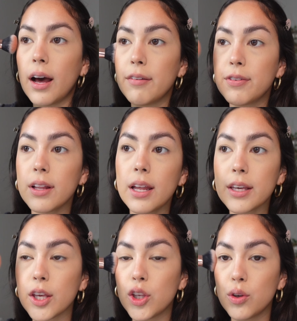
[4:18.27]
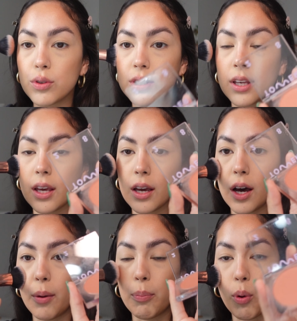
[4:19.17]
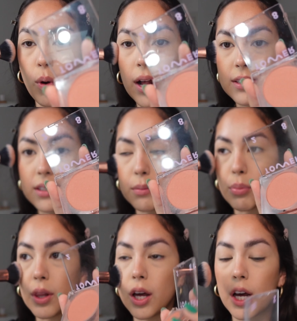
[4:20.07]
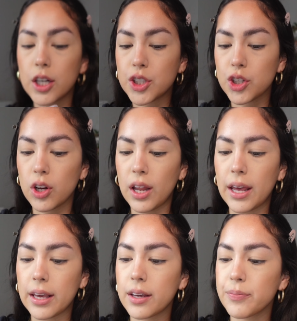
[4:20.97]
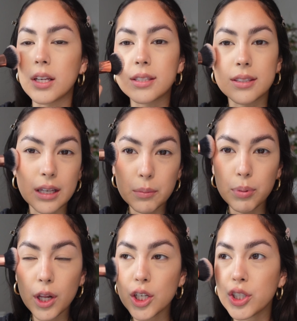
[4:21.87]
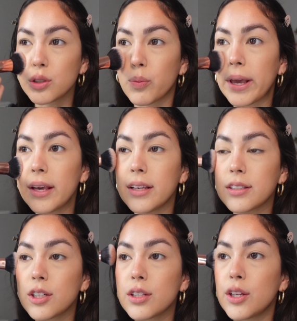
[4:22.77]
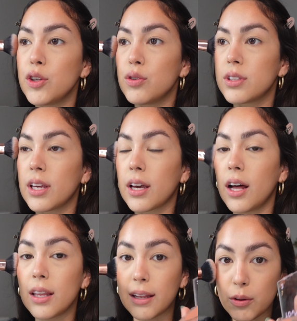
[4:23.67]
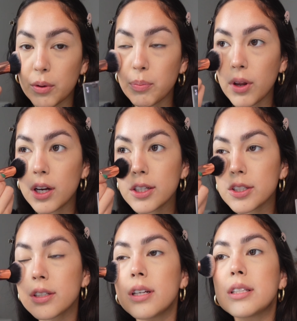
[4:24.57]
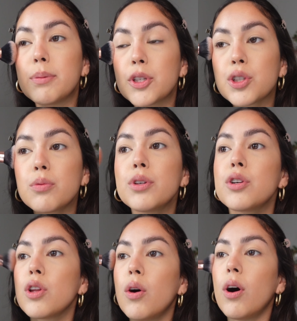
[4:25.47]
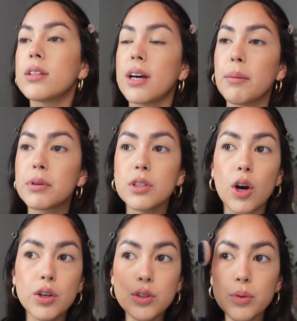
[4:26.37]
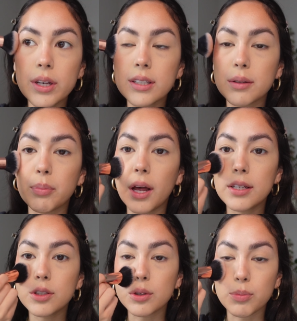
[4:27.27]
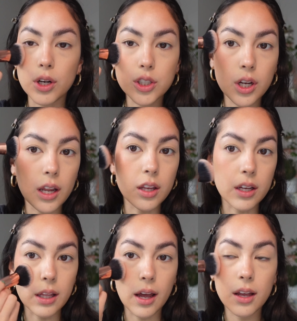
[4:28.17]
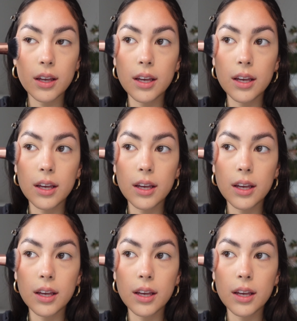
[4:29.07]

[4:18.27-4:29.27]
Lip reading: I feel like using a pressed blush or like a stick blush is way easier than using a liquid blush, especially when you're low on time, because all you do is apply it to your brush and look at that.